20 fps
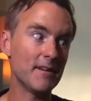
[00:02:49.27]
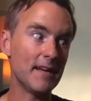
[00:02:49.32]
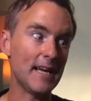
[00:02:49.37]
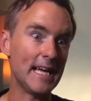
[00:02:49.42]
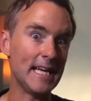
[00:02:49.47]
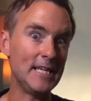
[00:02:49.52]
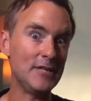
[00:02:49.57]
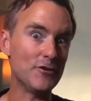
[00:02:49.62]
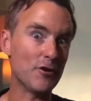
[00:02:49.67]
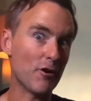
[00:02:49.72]

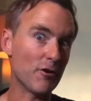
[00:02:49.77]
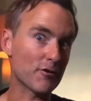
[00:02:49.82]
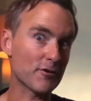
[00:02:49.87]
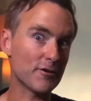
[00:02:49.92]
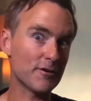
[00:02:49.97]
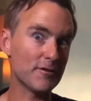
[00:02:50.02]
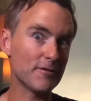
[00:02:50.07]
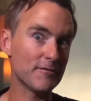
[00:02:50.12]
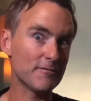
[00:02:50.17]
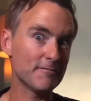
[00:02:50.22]

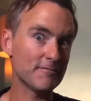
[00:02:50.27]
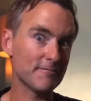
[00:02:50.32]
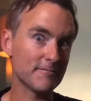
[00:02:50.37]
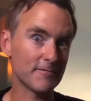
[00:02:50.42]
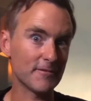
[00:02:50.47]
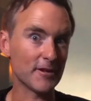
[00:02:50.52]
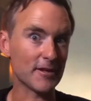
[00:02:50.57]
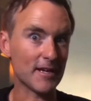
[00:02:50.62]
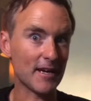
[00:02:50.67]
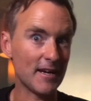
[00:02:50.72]
Enoch,
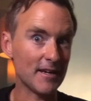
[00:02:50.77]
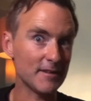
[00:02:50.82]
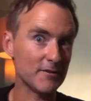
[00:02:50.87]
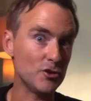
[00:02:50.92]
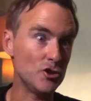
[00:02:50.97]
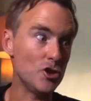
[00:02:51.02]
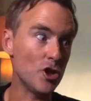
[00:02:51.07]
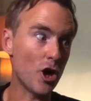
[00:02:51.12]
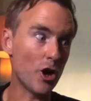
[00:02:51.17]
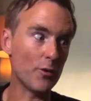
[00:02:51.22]
okay,
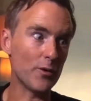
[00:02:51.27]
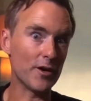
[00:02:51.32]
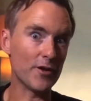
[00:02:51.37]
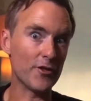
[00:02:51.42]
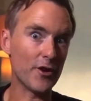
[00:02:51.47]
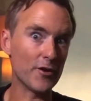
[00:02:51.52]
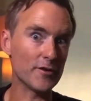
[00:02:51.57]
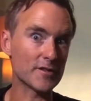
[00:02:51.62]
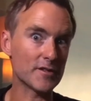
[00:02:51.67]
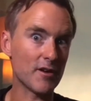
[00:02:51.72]
Noah,
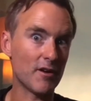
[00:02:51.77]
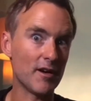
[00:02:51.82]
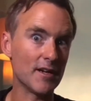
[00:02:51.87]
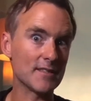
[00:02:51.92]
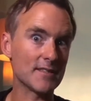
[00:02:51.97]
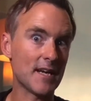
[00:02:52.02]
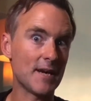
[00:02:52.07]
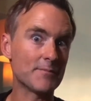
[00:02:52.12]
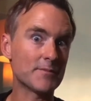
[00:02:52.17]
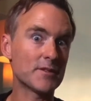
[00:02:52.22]
those
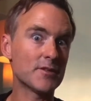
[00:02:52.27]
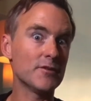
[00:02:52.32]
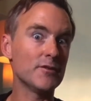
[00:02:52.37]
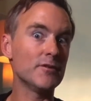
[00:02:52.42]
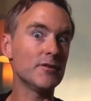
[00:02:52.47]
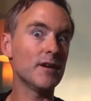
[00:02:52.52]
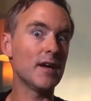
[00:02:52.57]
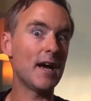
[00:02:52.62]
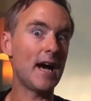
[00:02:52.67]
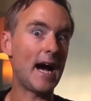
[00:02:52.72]
guys, up
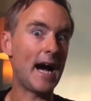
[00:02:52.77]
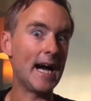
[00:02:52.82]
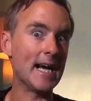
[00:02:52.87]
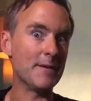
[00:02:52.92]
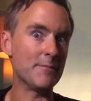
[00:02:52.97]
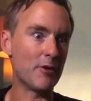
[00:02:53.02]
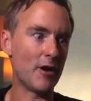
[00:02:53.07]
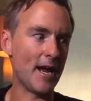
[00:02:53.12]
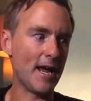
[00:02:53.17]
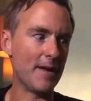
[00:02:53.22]
to
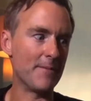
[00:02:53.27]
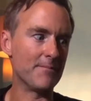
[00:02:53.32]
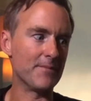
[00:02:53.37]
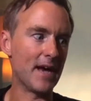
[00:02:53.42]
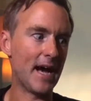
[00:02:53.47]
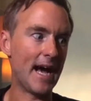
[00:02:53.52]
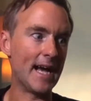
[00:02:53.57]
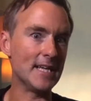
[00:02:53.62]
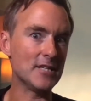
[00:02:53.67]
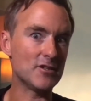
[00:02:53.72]
Abraham, the
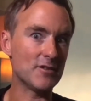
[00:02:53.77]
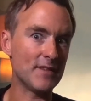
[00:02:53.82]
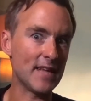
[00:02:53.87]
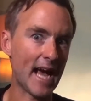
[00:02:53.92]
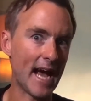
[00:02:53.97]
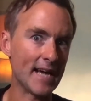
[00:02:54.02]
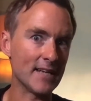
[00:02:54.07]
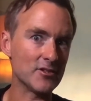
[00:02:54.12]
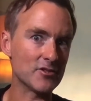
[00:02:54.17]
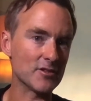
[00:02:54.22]
age of the
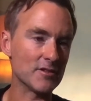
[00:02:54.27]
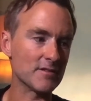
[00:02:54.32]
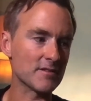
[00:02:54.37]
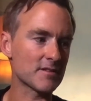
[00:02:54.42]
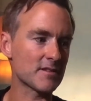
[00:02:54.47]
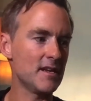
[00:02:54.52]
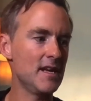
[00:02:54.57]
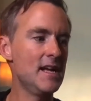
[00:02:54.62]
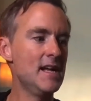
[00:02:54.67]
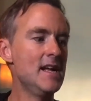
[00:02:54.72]

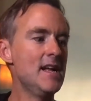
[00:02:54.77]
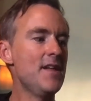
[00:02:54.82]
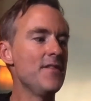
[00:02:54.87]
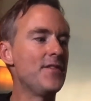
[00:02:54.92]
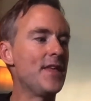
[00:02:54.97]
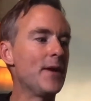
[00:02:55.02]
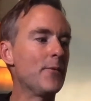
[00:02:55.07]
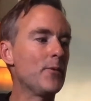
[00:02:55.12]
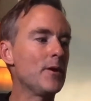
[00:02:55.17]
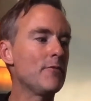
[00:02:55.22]
ancients.
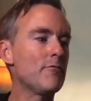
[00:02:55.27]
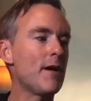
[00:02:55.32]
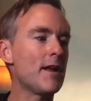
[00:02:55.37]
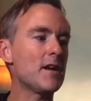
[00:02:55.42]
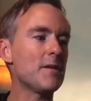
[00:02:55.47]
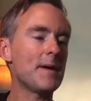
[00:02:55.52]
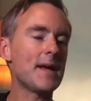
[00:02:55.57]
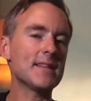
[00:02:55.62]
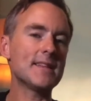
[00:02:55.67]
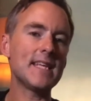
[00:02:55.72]
Then we read
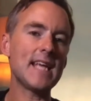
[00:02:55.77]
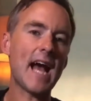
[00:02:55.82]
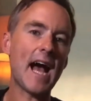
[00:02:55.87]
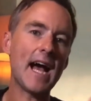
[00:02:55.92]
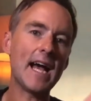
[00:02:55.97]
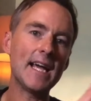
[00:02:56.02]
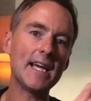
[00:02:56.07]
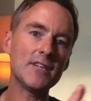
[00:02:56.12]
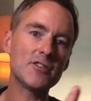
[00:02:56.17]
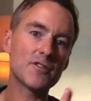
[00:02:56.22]
about the
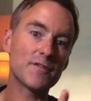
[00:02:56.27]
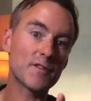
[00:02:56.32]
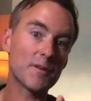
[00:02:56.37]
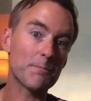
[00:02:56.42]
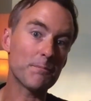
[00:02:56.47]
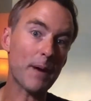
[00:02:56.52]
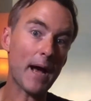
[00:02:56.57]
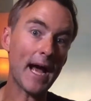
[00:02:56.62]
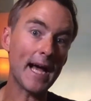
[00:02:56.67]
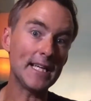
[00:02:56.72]
age of the
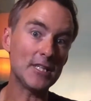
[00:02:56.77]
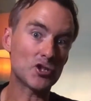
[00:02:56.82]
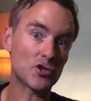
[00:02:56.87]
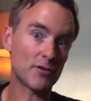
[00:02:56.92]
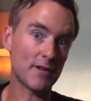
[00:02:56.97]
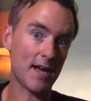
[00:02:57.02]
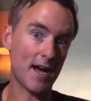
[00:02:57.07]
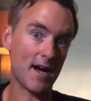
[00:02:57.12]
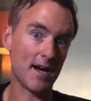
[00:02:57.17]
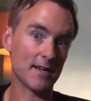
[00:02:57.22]

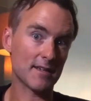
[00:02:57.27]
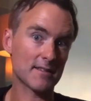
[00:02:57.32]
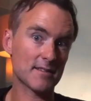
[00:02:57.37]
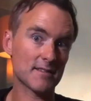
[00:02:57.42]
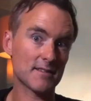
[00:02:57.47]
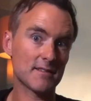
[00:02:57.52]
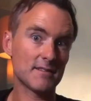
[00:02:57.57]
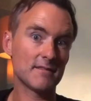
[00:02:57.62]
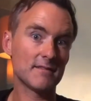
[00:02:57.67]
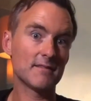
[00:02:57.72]

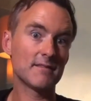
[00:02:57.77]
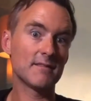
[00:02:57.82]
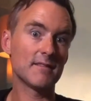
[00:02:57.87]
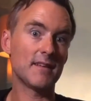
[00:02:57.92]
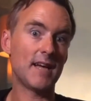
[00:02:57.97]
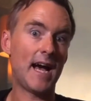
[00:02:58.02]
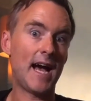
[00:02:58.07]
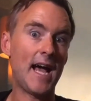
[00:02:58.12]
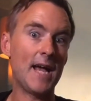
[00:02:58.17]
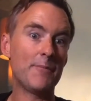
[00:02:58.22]
patriarchs,
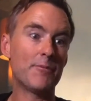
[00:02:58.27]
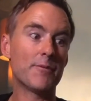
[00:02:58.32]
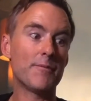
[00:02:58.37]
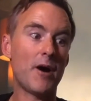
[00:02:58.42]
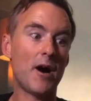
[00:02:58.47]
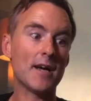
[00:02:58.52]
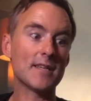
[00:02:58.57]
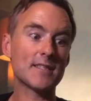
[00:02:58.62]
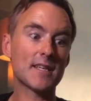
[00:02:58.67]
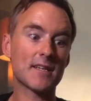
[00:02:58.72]
Abram,
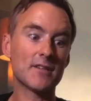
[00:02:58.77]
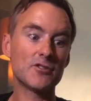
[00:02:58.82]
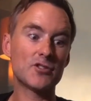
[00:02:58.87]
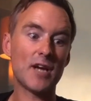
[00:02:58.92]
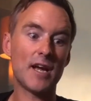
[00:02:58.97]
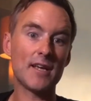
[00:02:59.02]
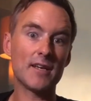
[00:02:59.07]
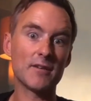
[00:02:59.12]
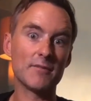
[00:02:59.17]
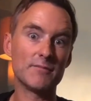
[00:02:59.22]
Isaac, and
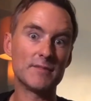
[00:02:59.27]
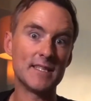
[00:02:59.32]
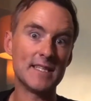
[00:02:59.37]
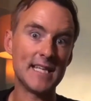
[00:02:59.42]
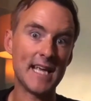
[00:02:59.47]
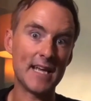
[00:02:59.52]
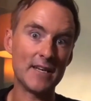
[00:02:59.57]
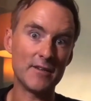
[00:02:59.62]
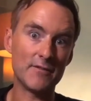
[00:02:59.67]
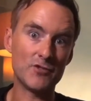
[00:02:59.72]
Jacob, to
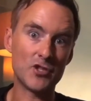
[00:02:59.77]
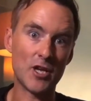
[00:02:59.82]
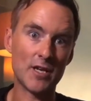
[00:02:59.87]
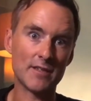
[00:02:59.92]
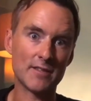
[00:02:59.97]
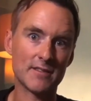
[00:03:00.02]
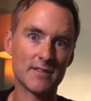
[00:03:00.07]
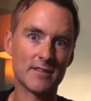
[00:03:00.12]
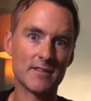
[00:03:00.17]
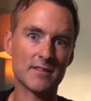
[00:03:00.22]
the end of
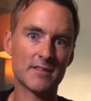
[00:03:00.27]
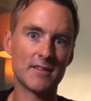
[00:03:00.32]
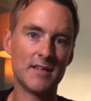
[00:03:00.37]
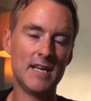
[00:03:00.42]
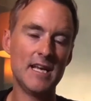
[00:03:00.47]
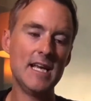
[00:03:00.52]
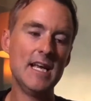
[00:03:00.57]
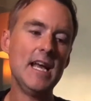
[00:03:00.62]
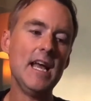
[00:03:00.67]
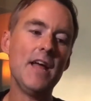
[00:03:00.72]
Genesis.
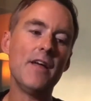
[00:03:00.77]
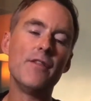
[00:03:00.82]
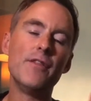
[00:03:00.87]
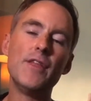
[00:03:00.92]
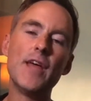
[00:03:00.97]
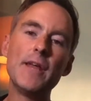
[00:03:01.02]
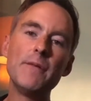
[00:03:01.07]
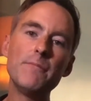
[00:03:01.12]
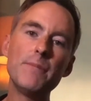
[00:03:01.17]
Then